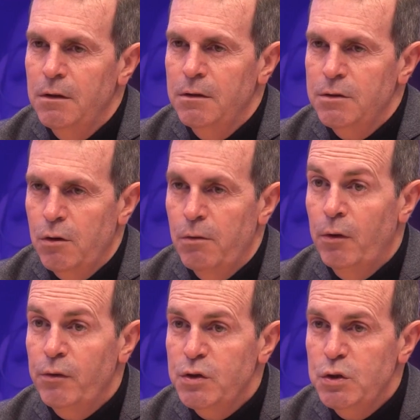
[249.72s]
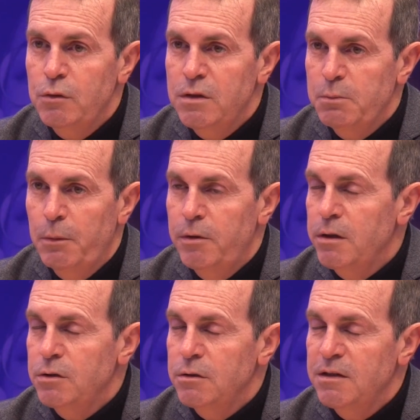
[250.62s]
So among the students'
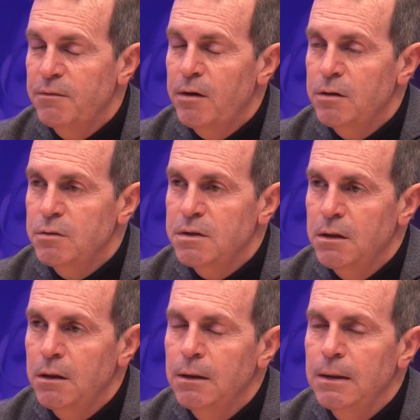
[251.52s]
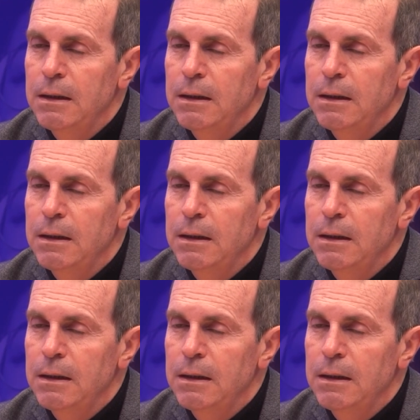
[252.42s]
population is very interesting.